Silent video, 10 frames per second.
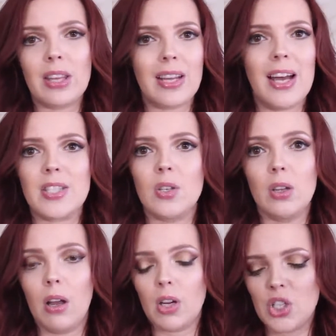think that has
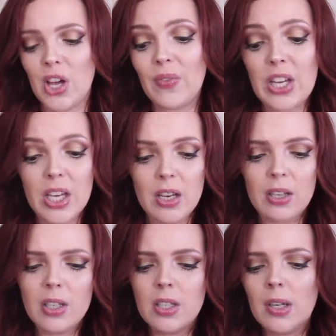good
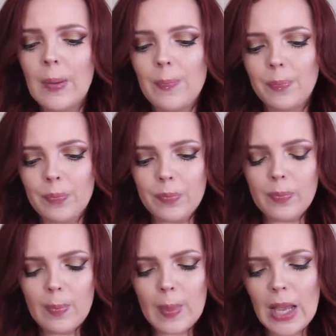longevity.
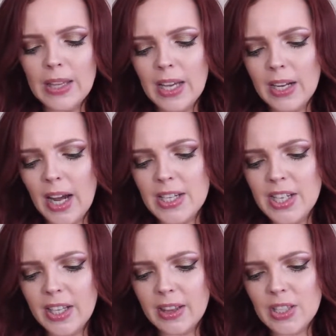And then I
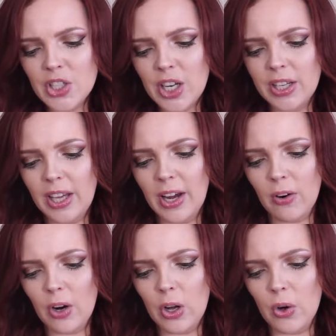did get the shade
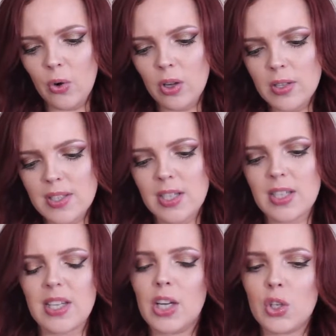Caro
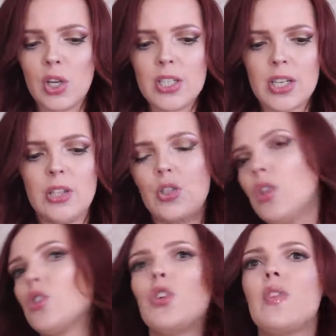600 and
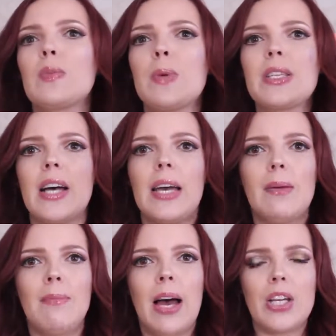the Juvia's Place I
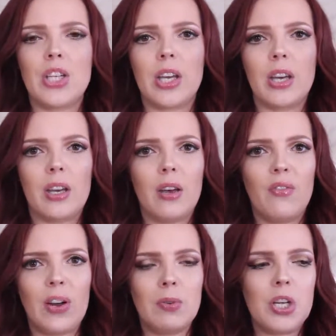Am Magic
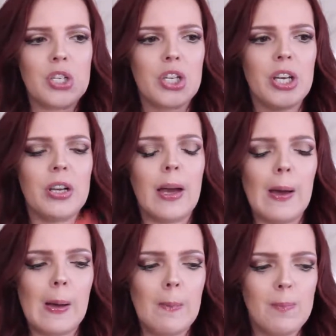foundation.
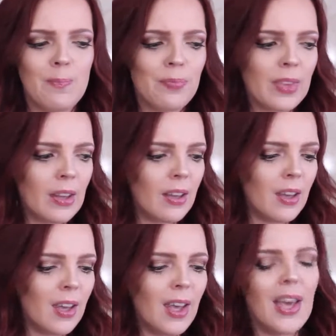
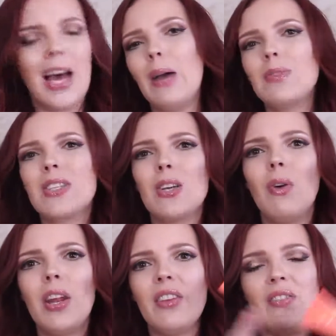I was so
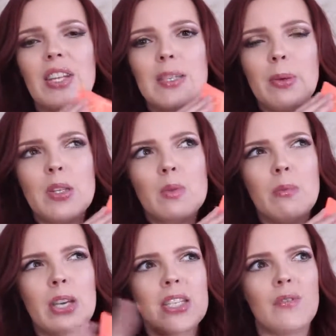on the fence about this one
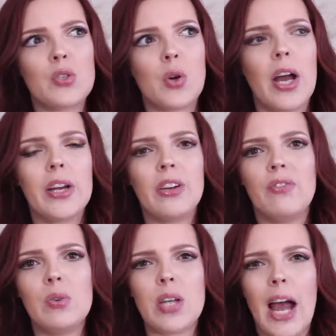because I've tried it a
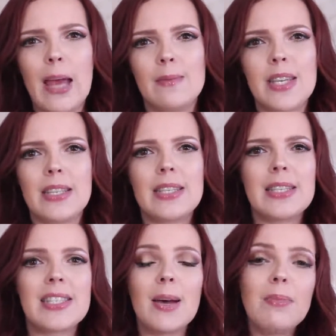few times and
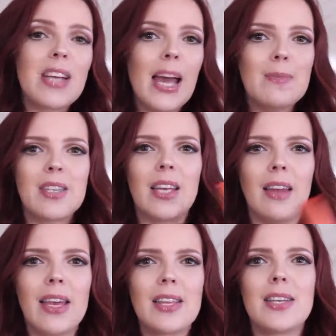sometimes I
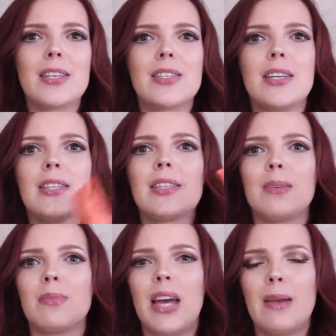like this and
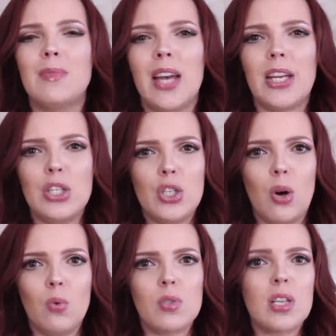sometimes I
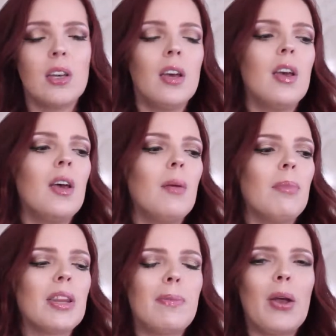don't.
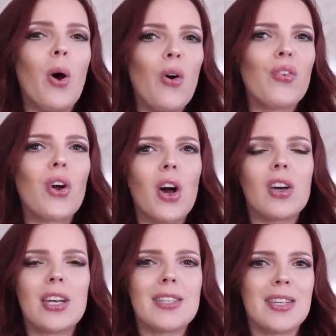But my
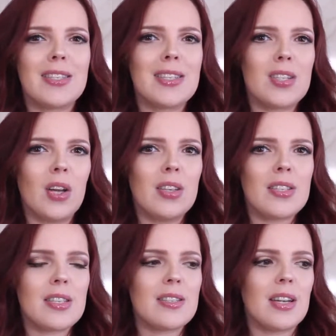overall consensus on
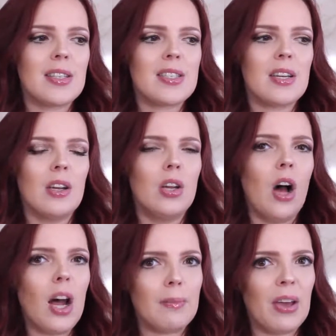this is that it's not